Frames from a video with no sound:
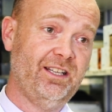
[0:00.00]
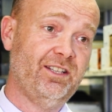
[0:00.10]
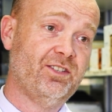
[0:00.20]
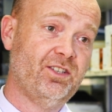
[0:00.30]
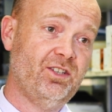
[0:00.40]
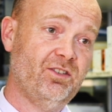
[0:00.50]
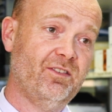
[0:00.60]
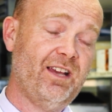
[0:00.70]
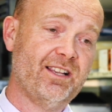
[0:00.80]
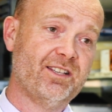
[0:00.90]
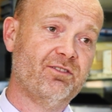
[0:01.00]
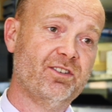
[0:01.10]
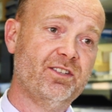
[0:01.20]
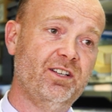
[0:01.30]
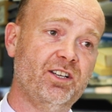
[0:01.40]
at the Institute of Cancer
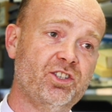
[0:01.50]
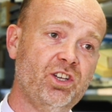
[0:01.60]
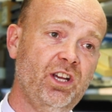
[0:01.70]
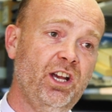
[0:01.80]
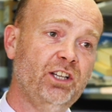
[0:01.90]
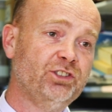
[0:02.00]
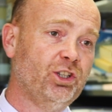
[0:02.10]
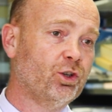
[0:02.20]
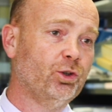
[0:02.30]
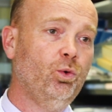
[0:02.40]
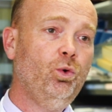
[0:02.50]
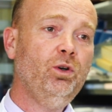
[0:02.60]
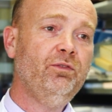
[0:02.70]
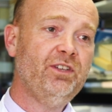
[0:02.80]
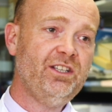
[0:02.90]
Research to look at
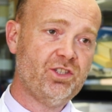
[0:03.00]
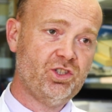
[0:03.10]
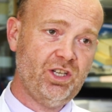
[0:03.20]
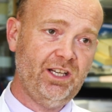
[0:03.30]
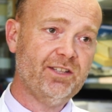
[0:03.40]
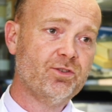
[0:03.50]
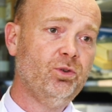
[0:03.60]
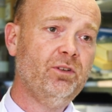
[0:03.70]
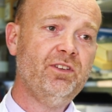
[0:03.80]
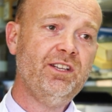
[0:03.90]
all of these genes, all of